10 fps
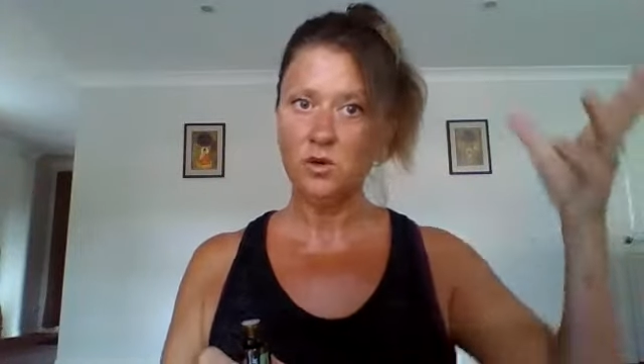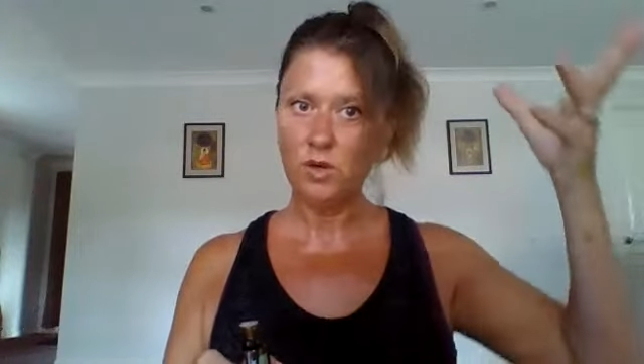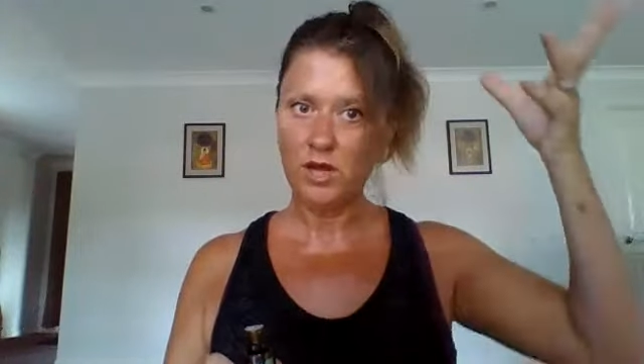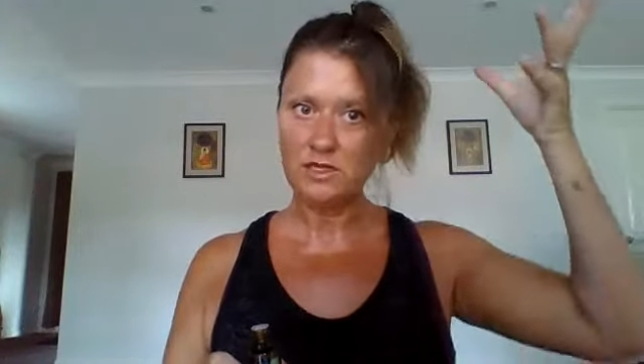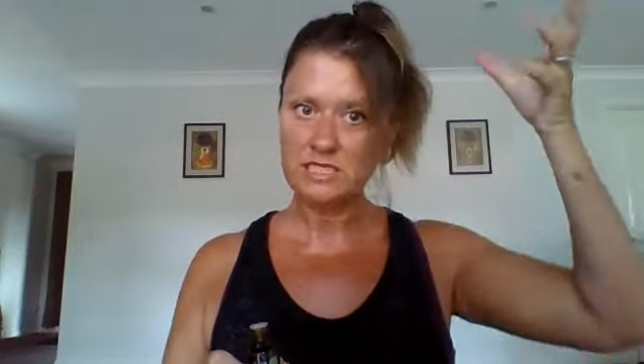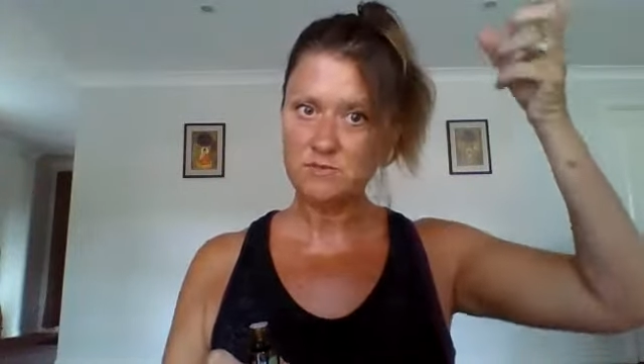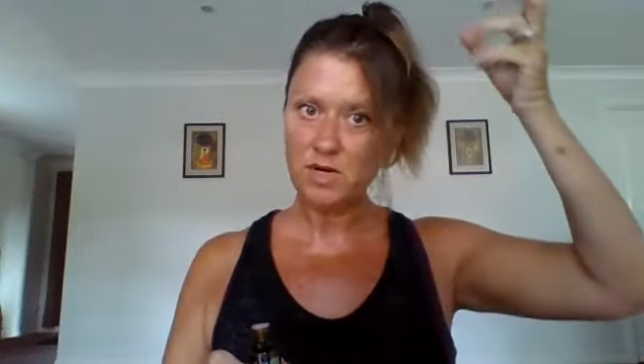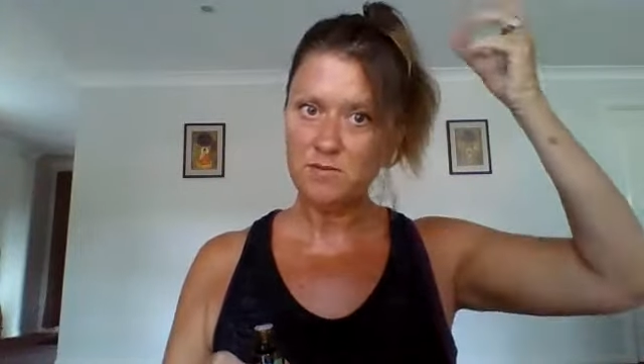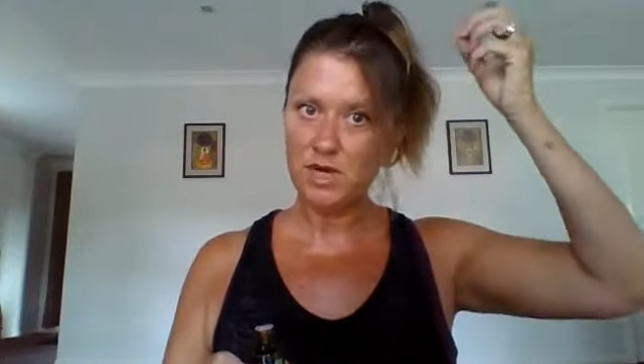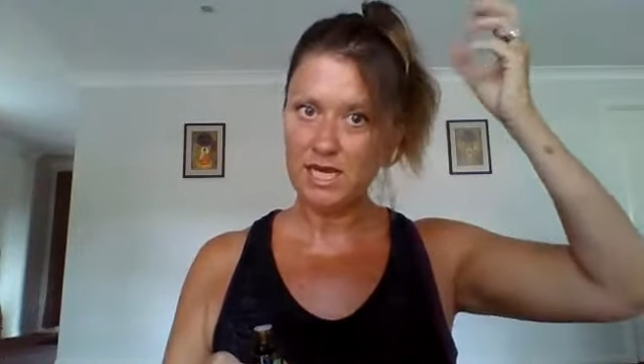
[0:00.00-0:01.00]
and I
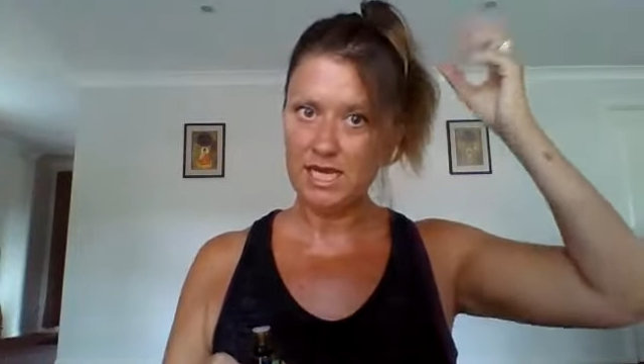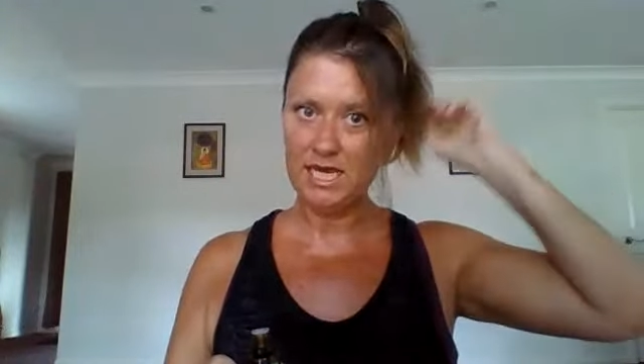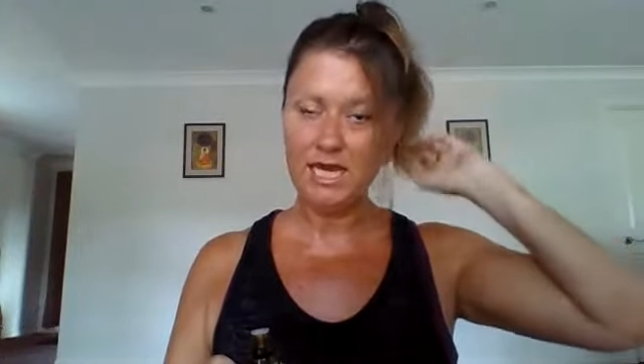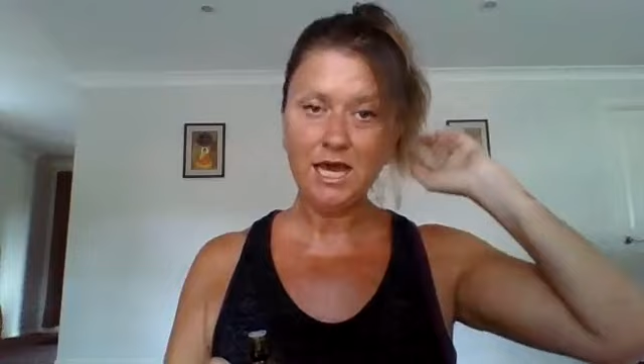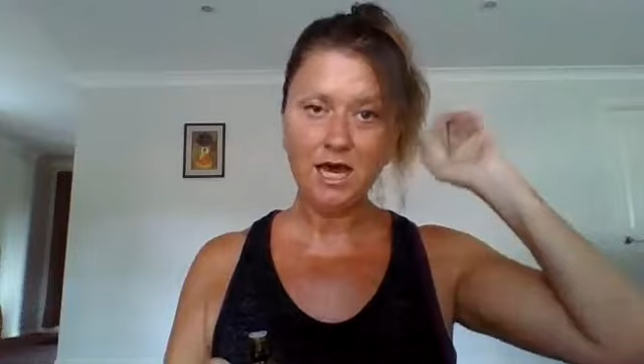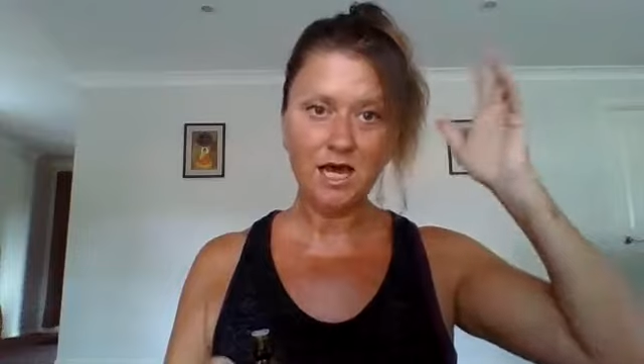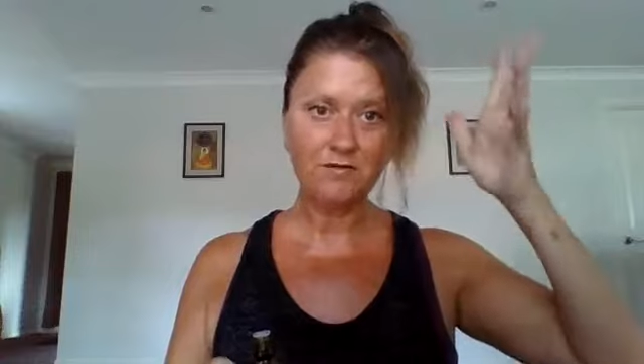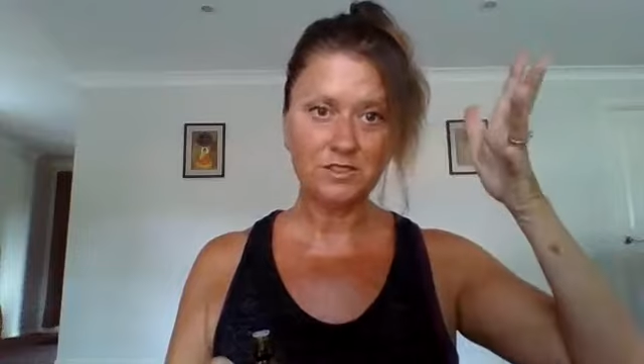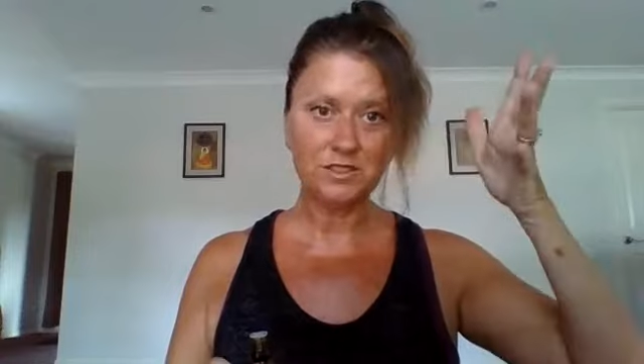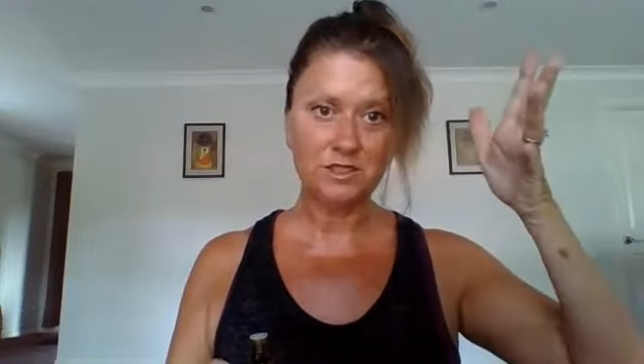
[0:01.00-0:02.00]
spray my hair
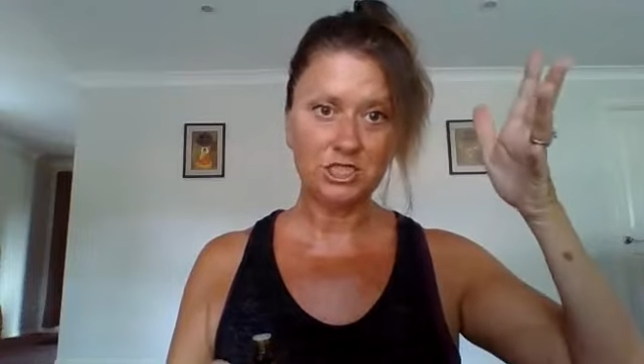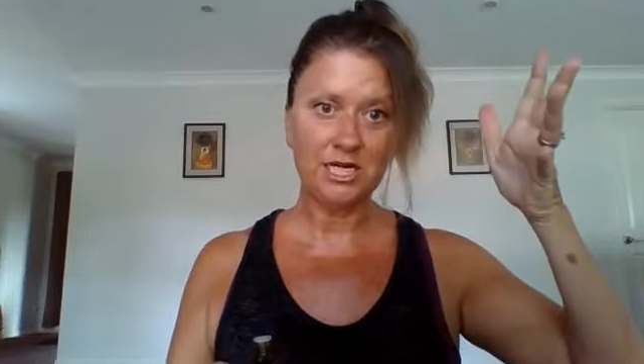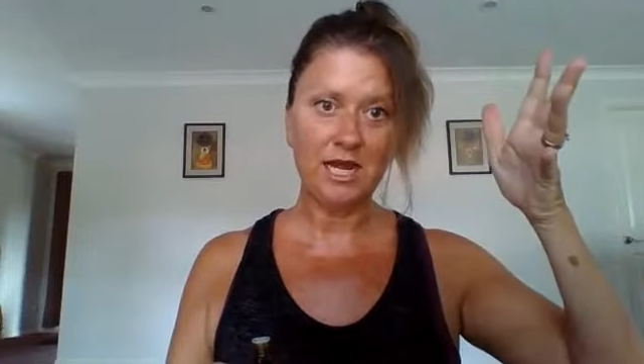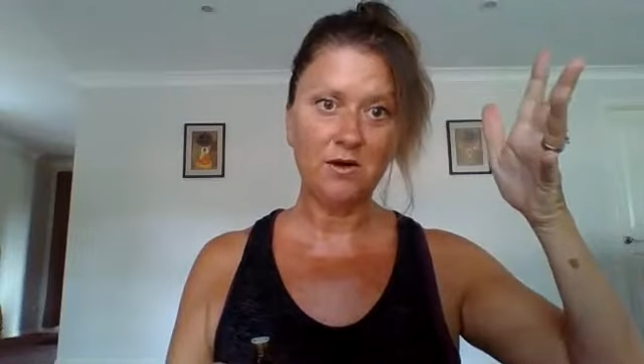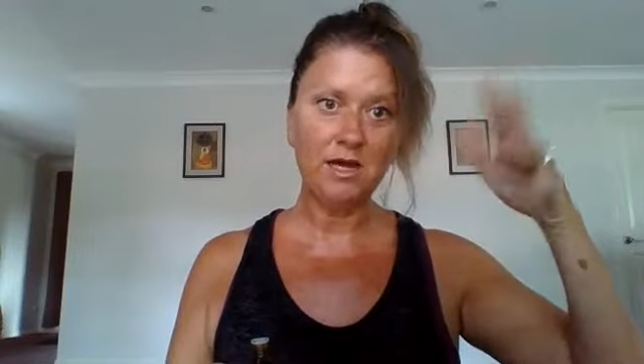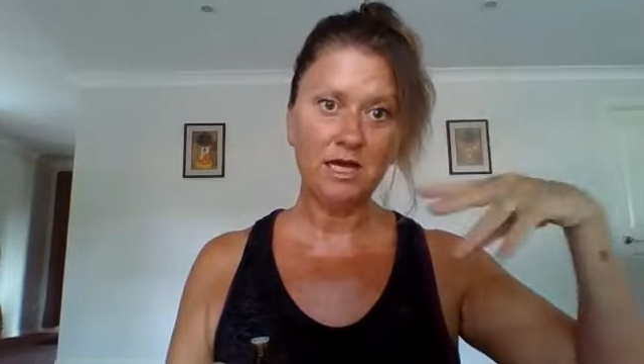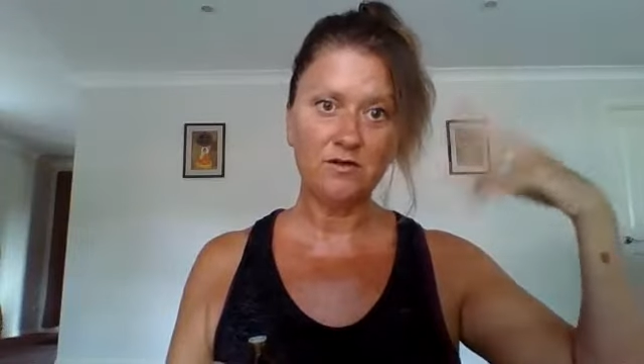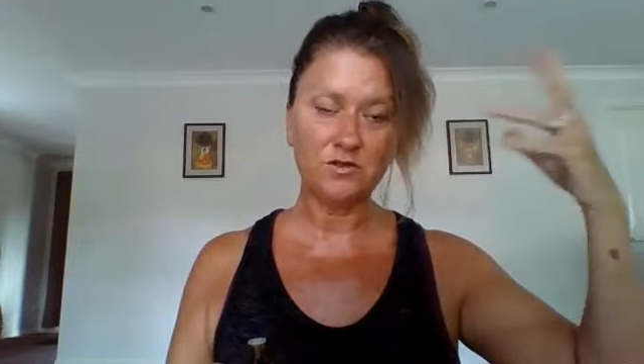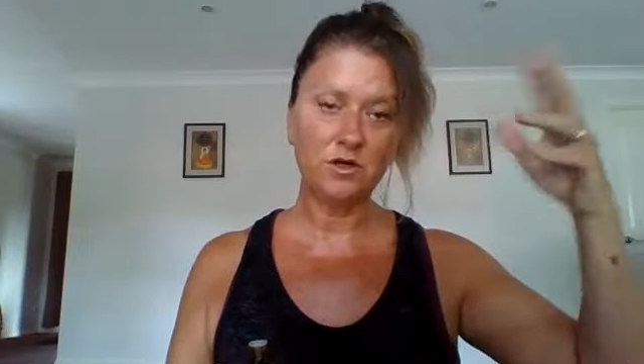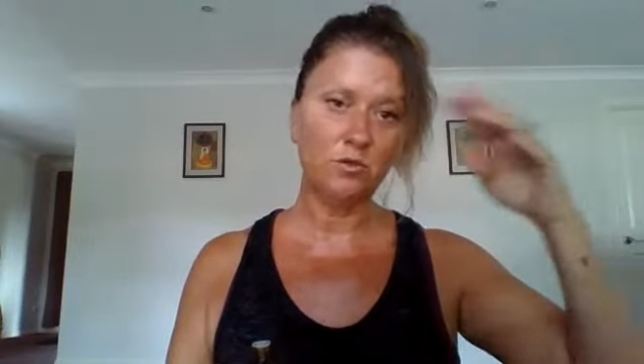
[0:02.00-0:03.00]
after the shower,
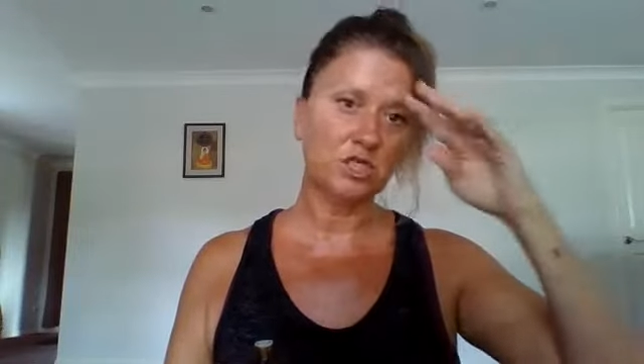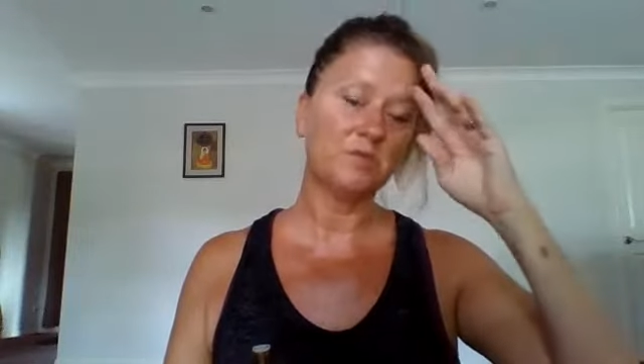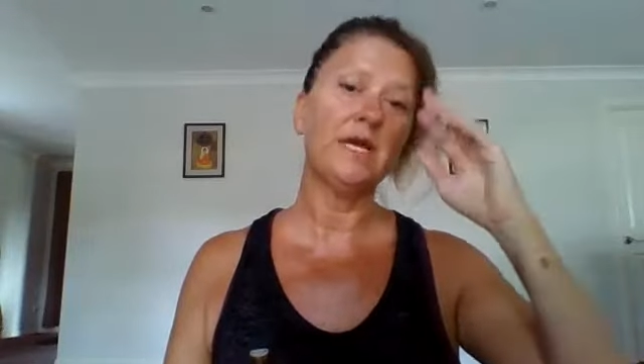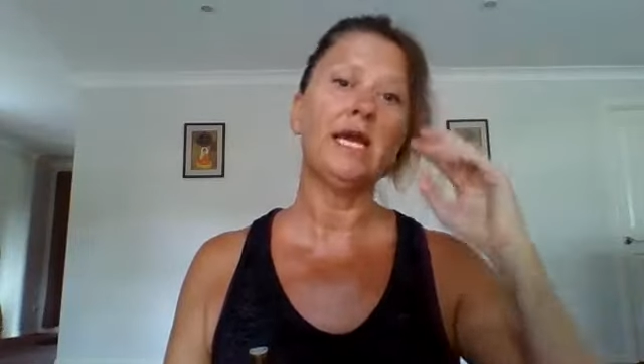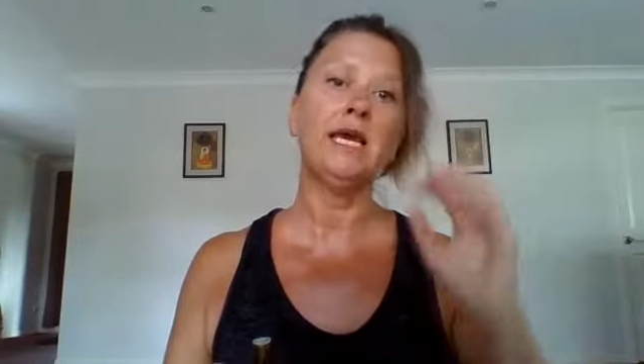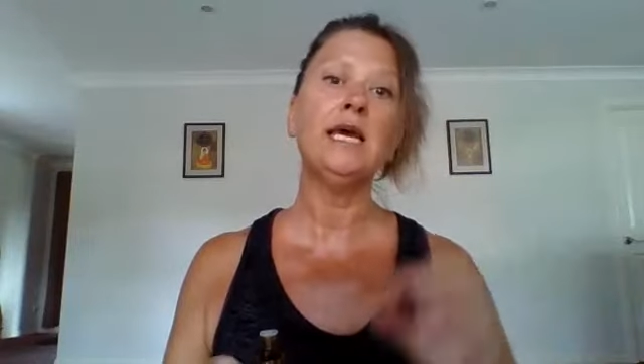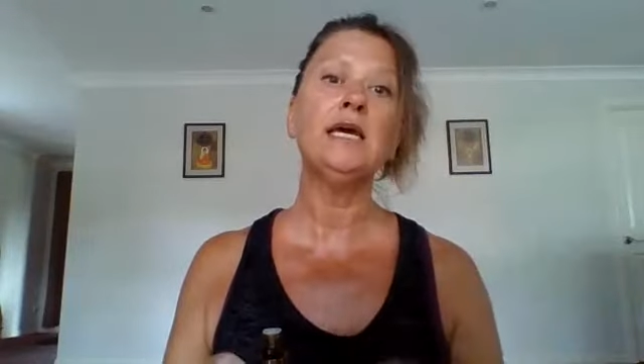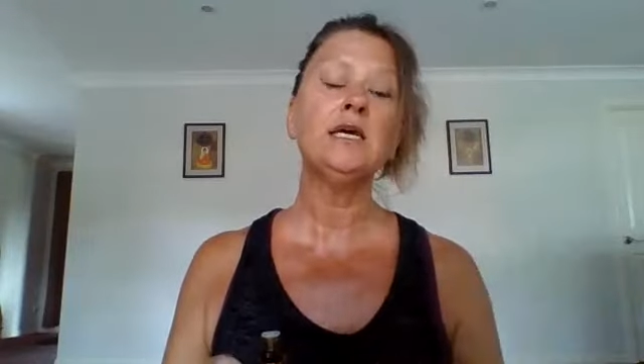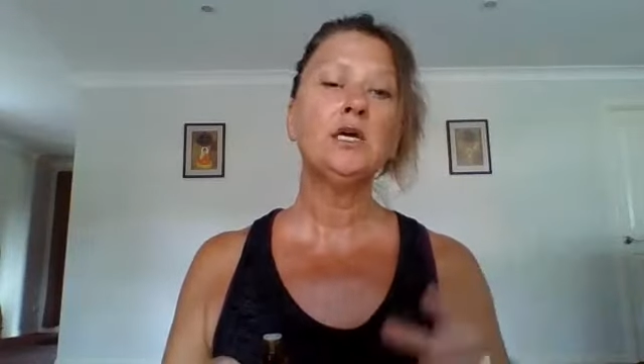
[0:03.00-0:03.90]
after I wash my hair.